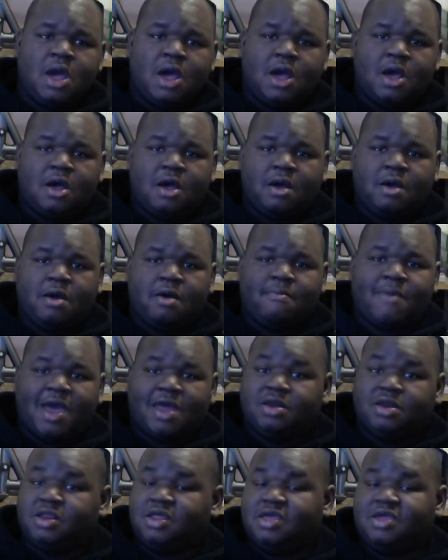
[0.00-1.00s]

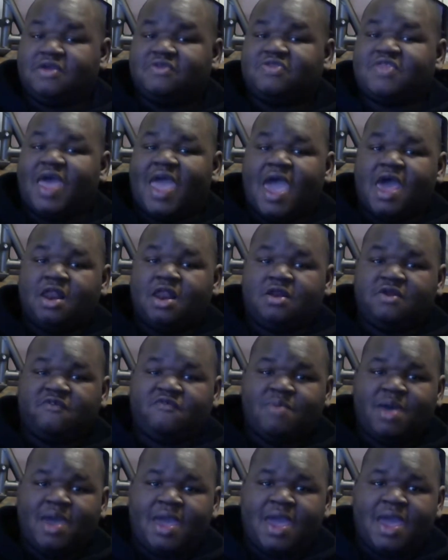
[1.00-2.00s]
I did get the
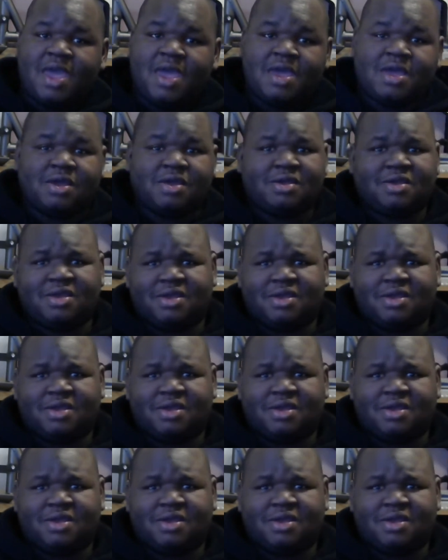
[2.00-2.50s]
additive bag,